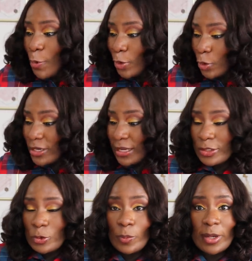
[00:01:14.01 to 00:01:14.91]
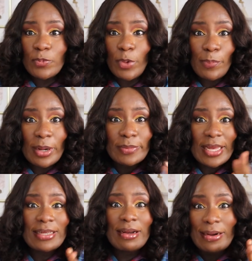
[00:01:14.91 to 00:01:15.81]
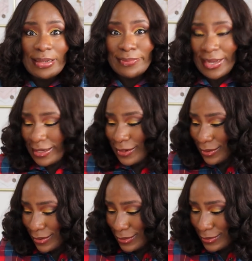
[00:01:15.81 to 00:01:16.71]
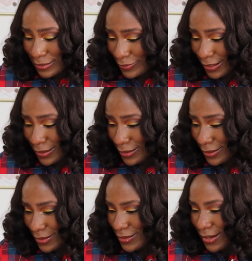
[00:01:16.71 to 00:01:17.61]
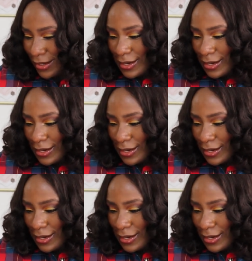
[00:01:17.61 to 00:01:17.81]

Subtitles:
But looking at this woman's bump, I'm like, oh my God, oh my God.